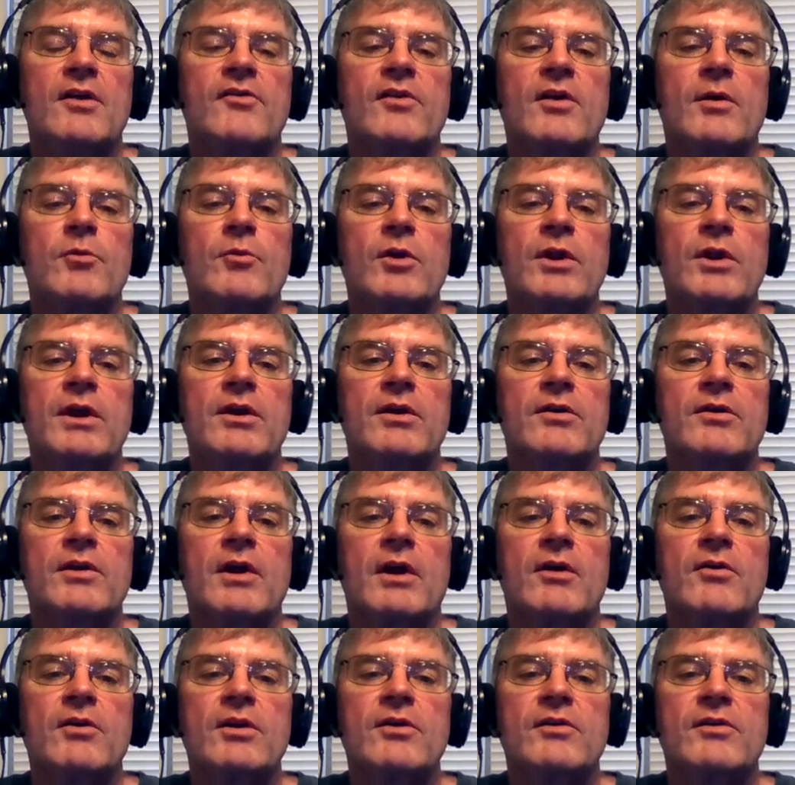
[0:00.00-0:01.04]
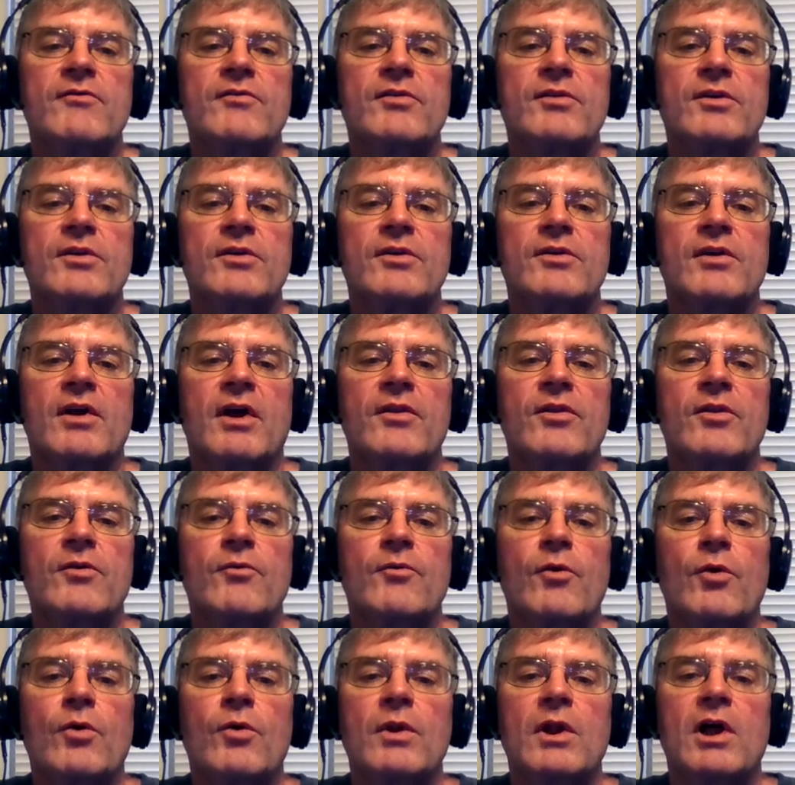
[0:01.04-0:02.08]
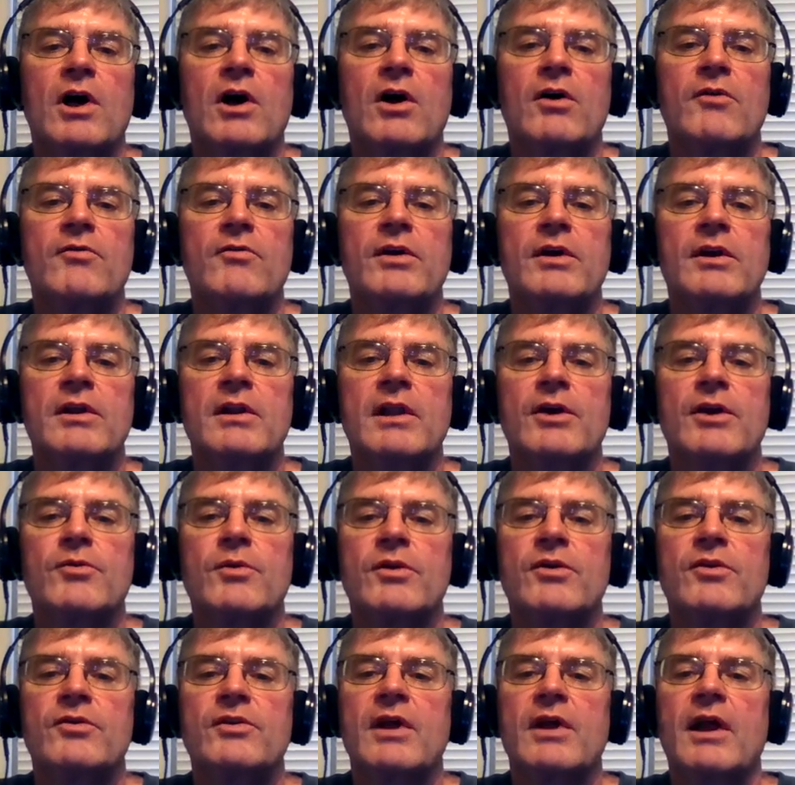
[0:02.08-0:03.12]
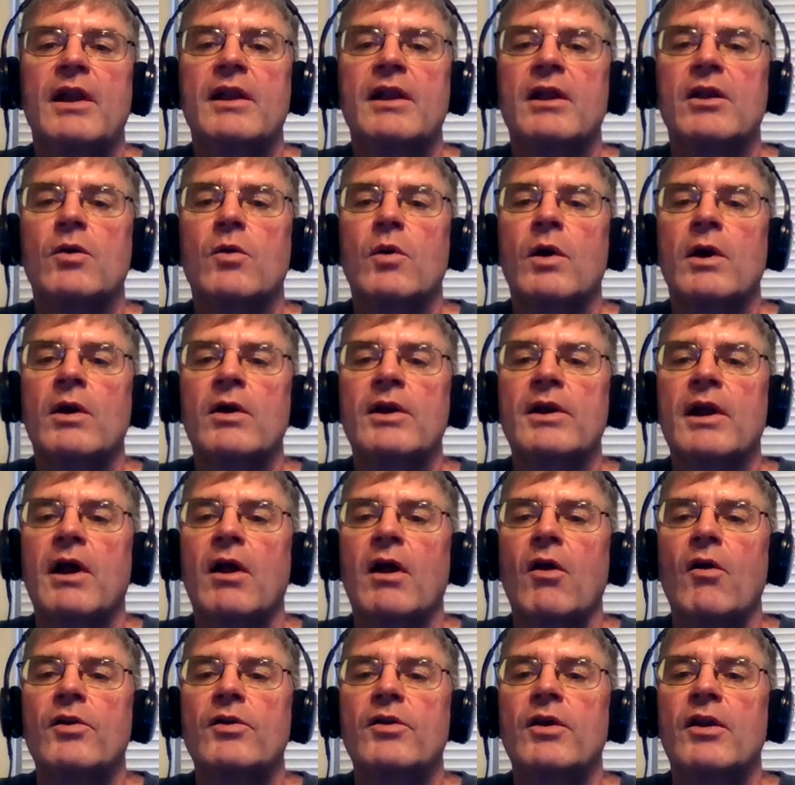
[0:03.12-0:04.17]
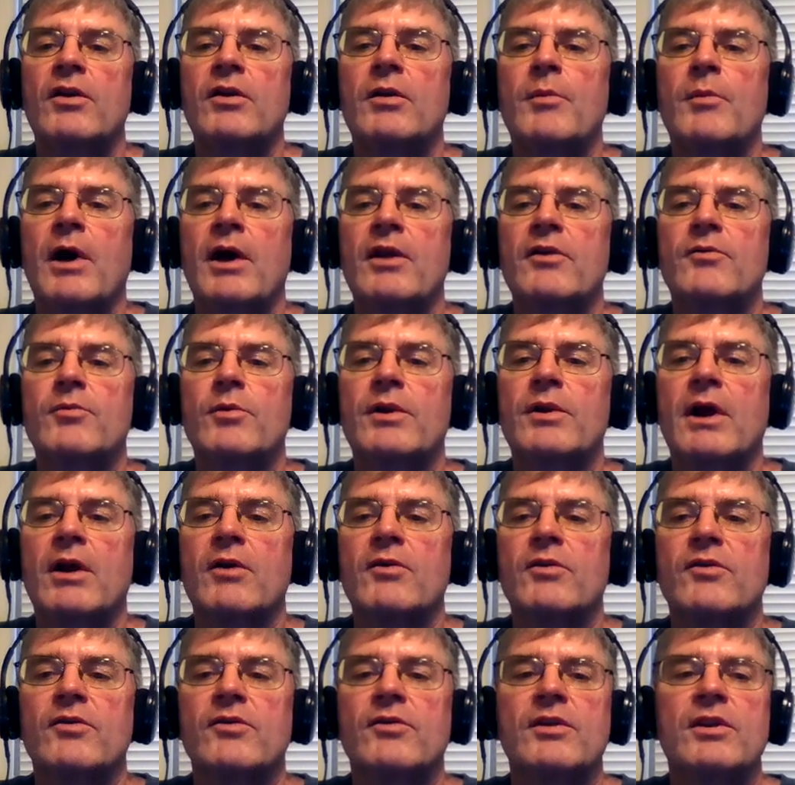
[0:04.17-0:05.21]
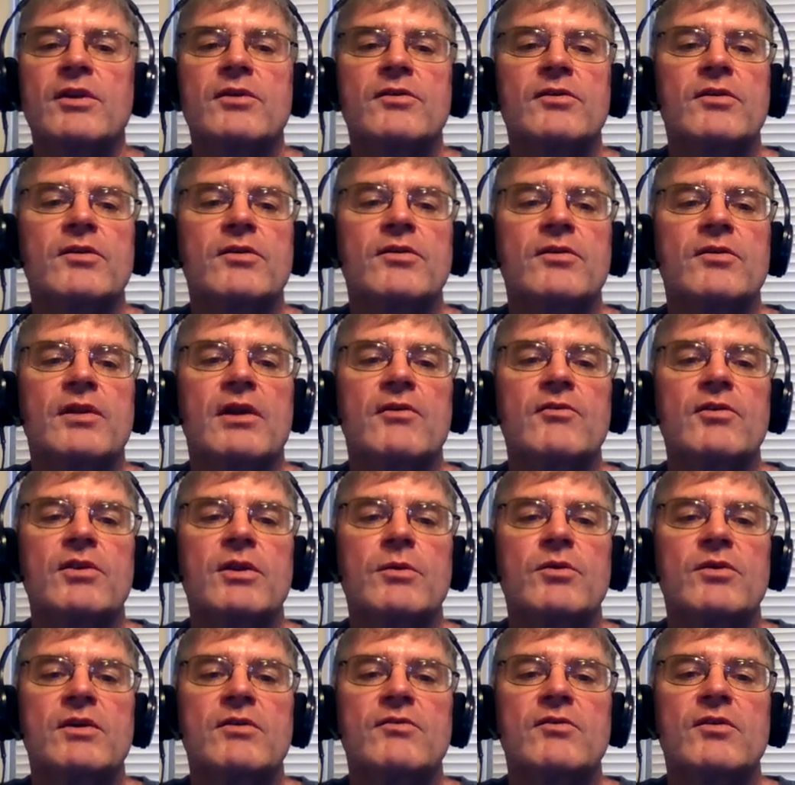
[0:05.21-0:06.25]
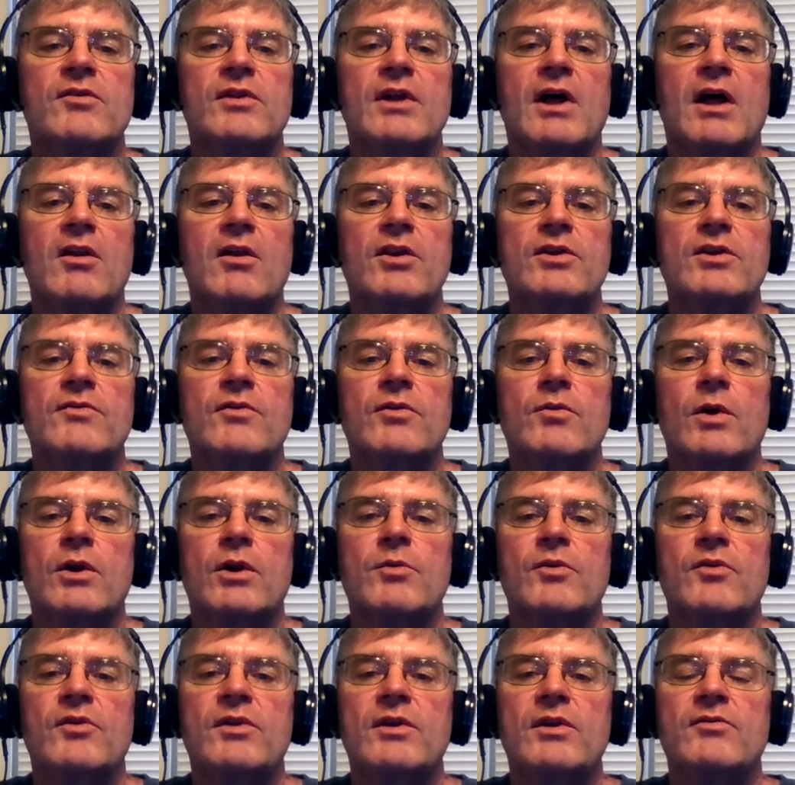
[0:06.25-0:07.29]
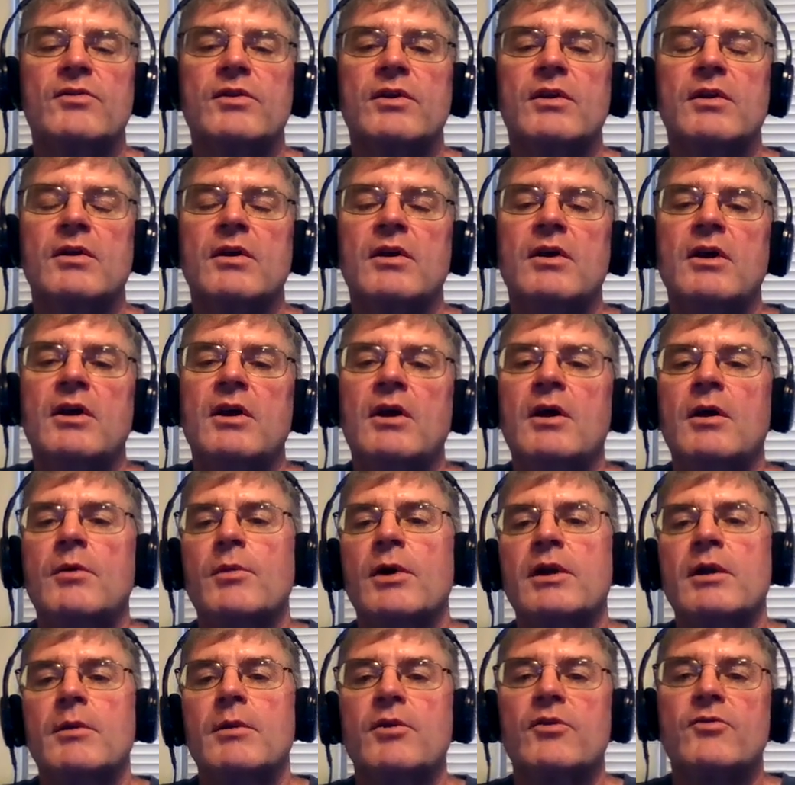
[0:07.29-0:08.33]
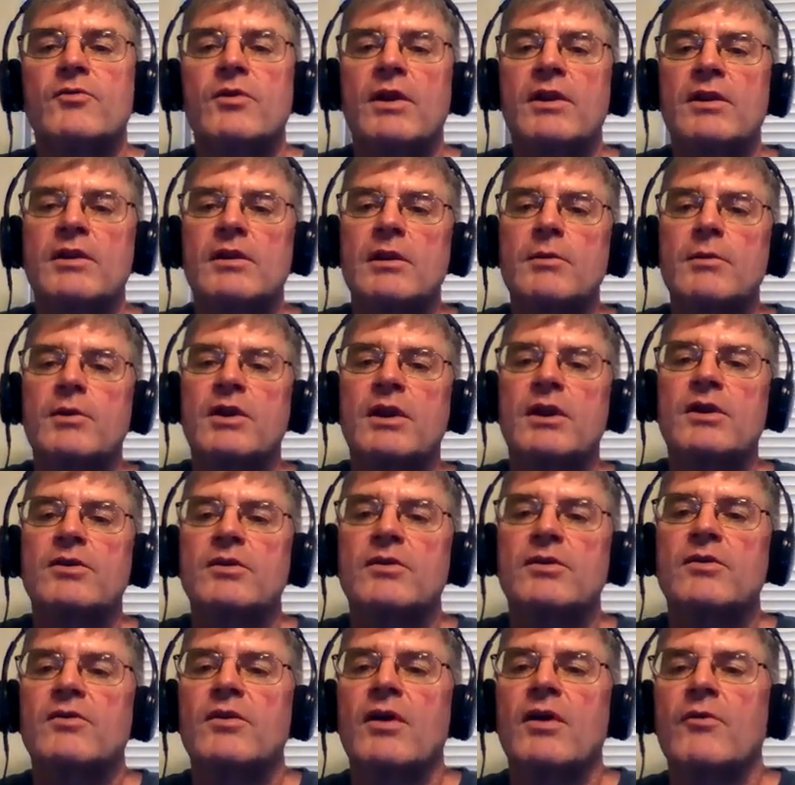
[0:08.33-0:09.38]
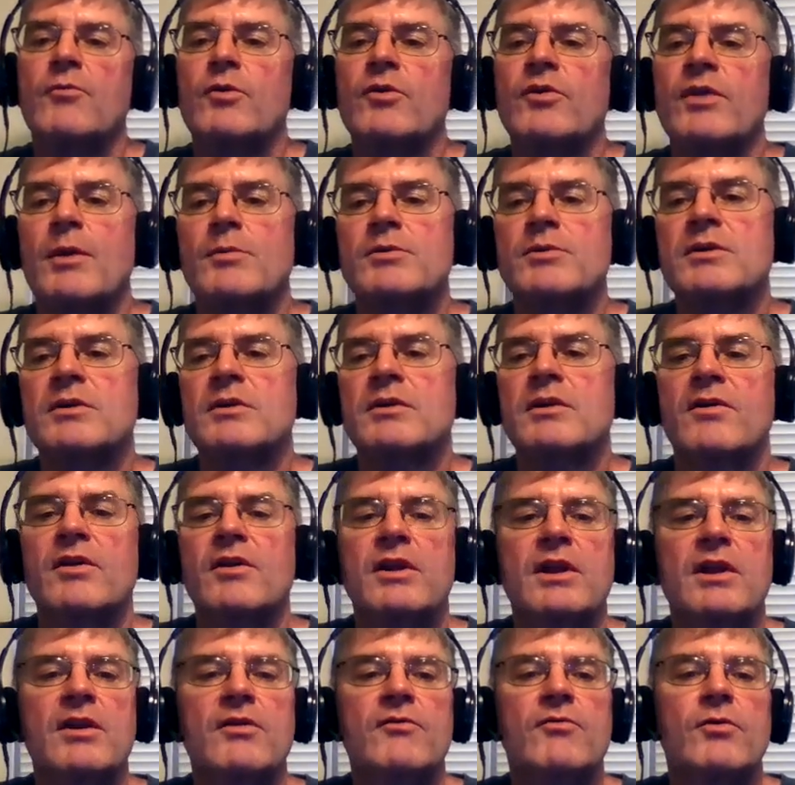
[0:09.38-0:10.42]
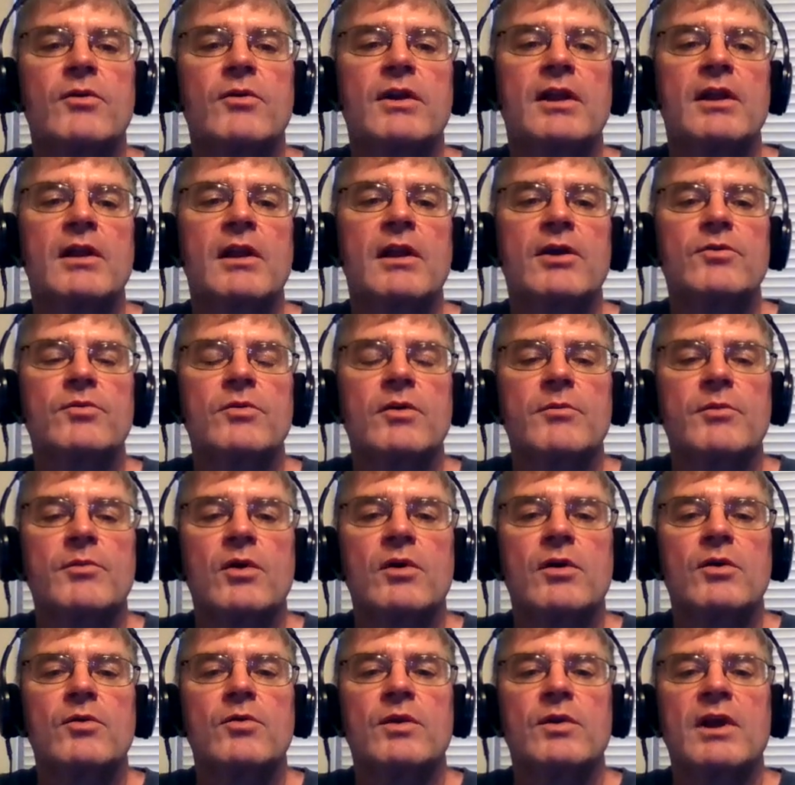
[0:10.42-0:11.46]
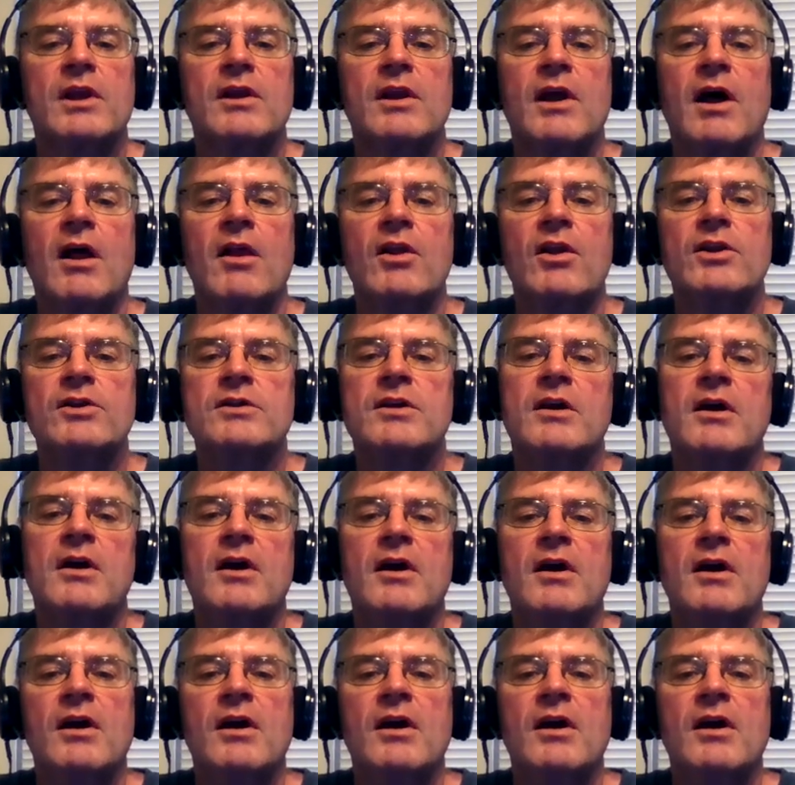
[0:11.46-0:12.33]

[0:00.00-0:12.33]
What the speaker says: In summary, Socrates' emphasis on the role of intellectual understanding and acquiring knowledge undermines Protagoras' thesis that everything perceived is knowledge for the one who perceives it. By demonstrating the limitations of perception and the need for an intellectual component to attain knowledge,